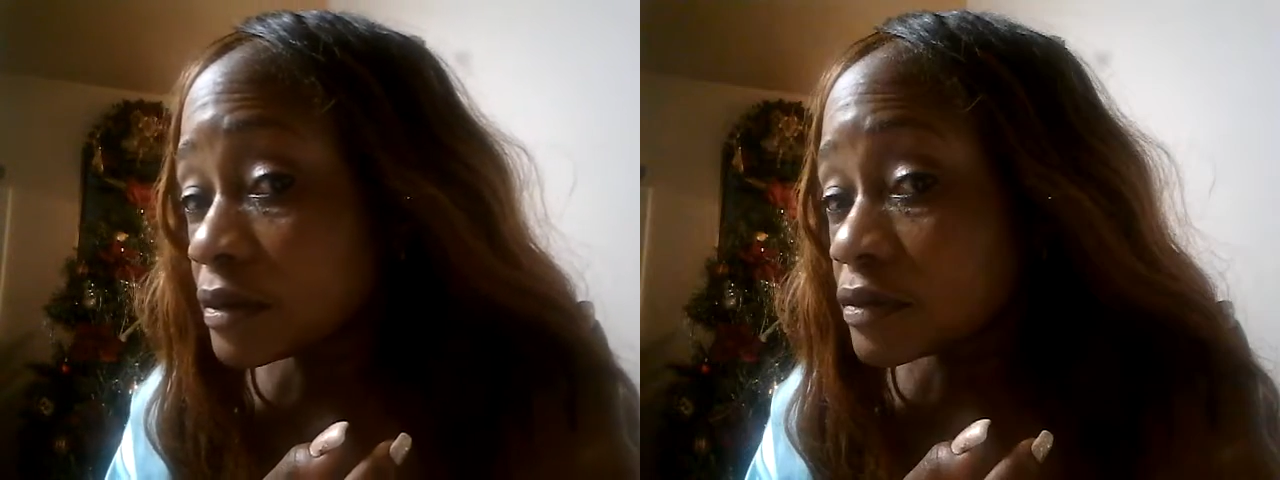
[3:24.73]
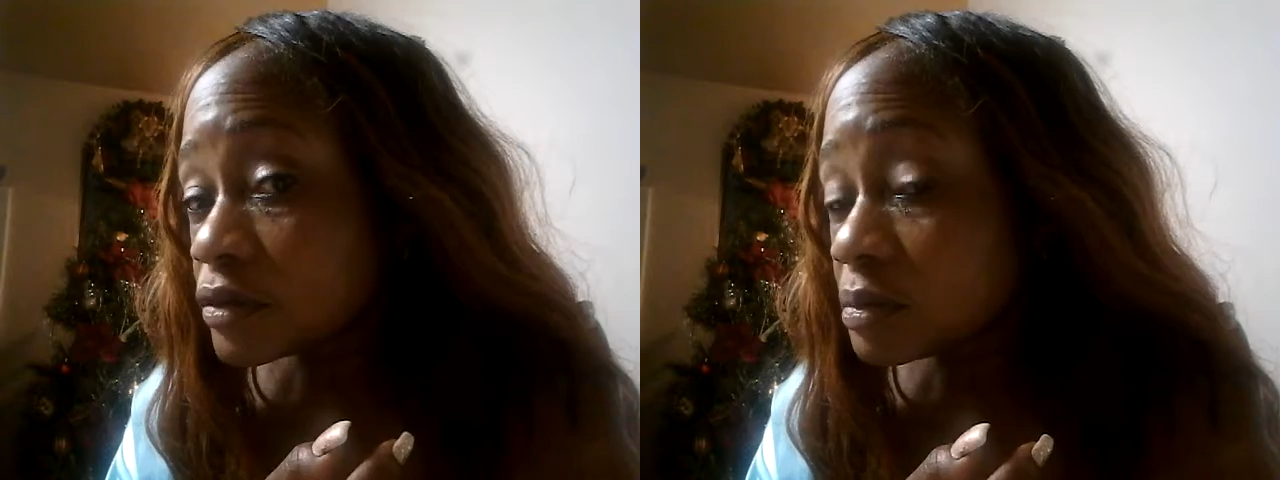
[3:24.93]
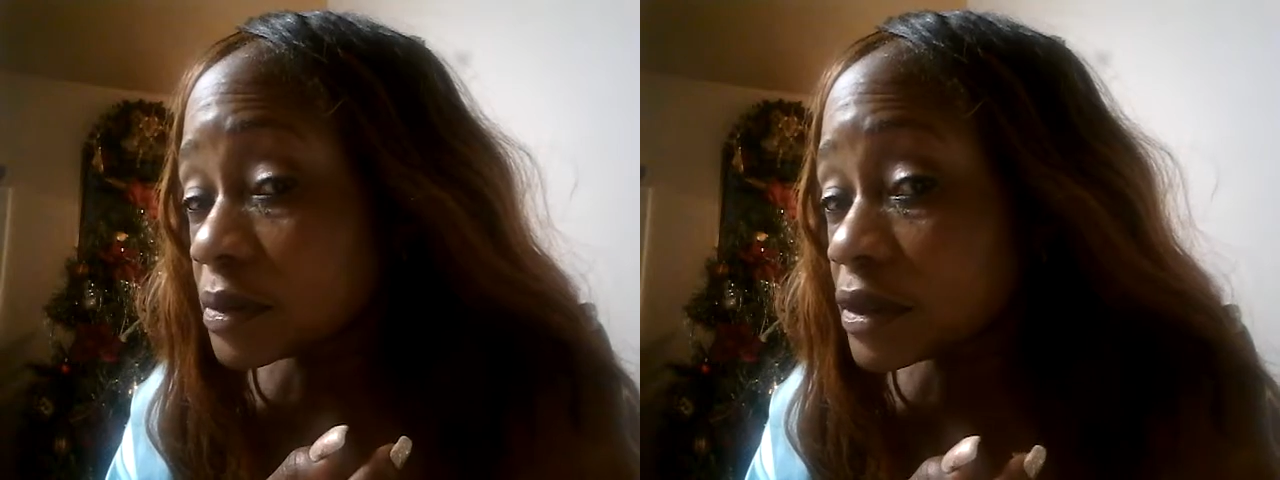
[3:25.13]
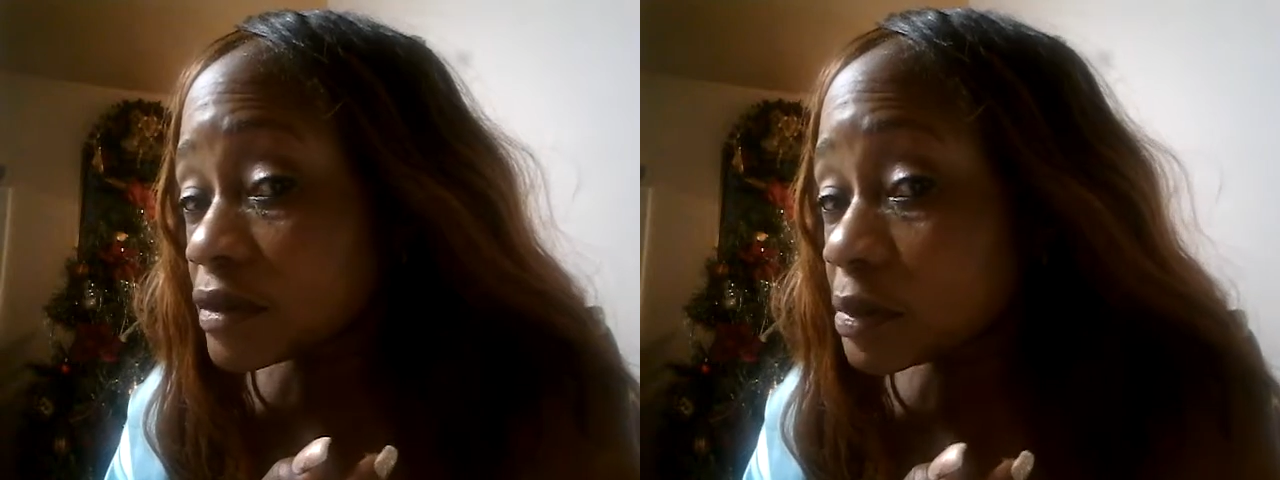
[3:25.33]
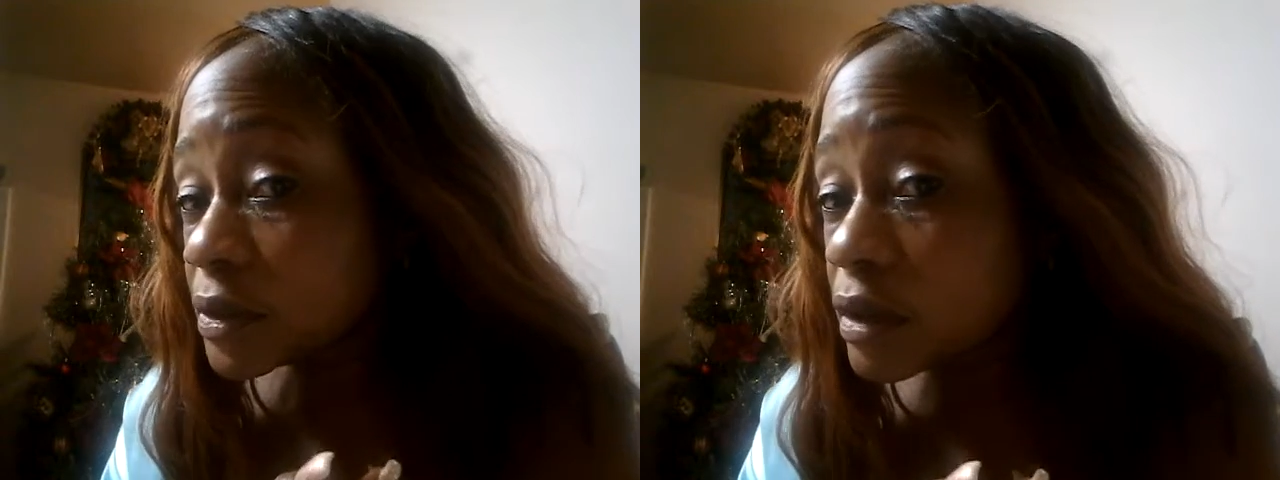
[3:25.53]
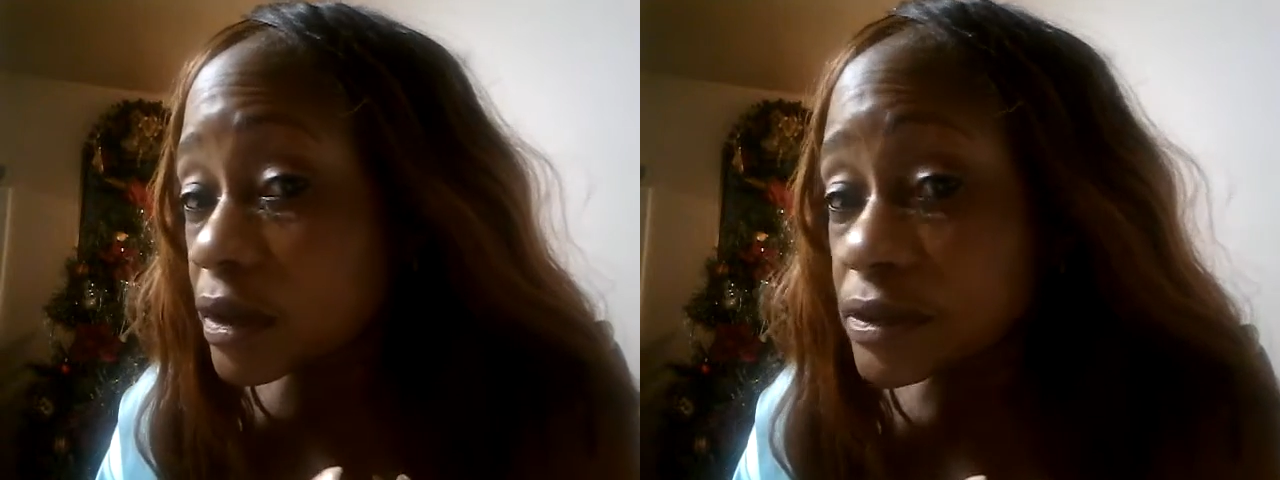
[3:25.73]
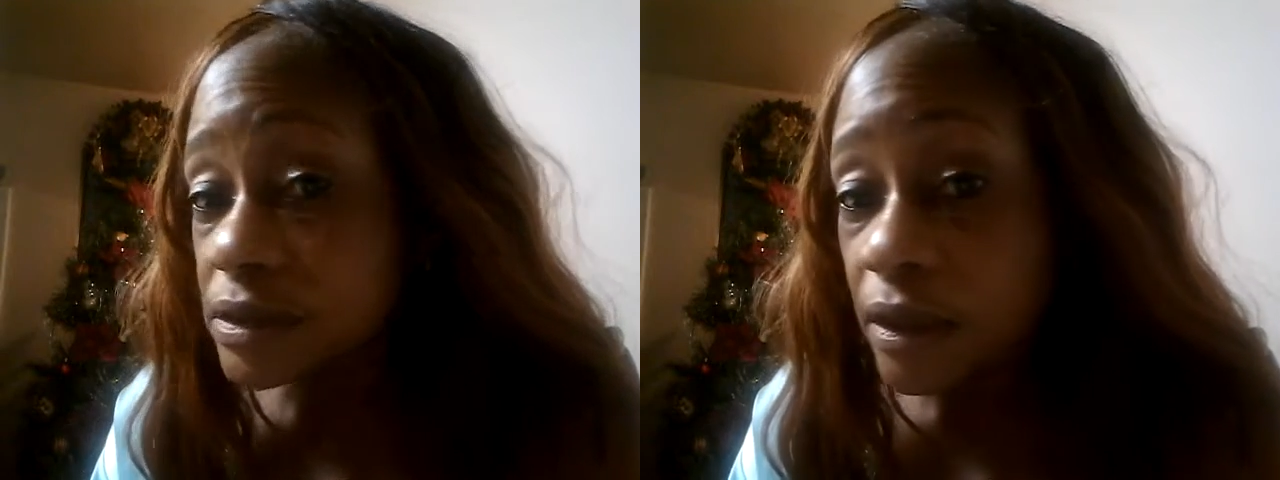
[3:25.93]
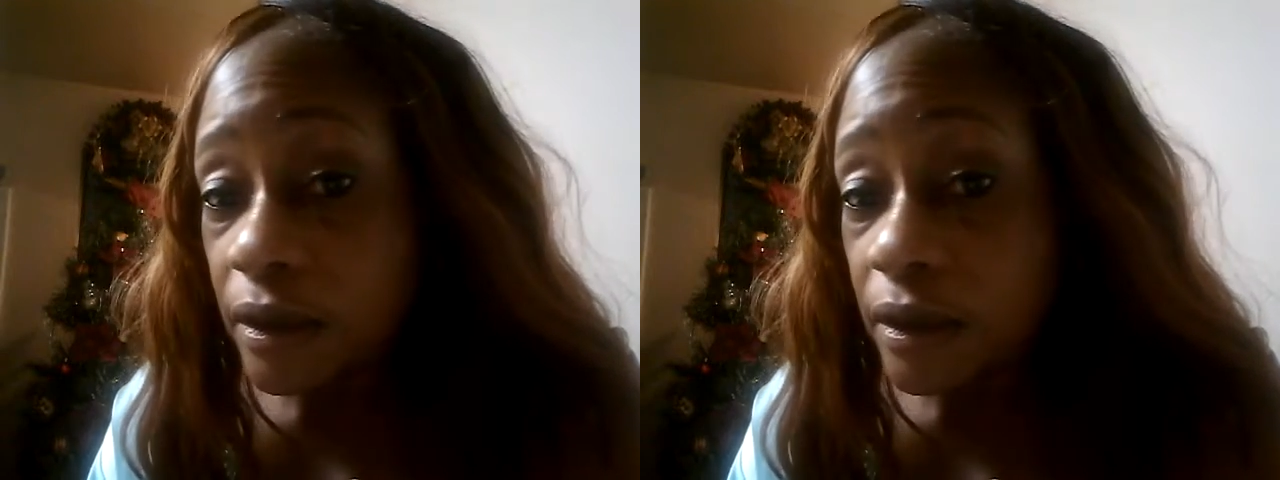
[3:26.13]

so please put on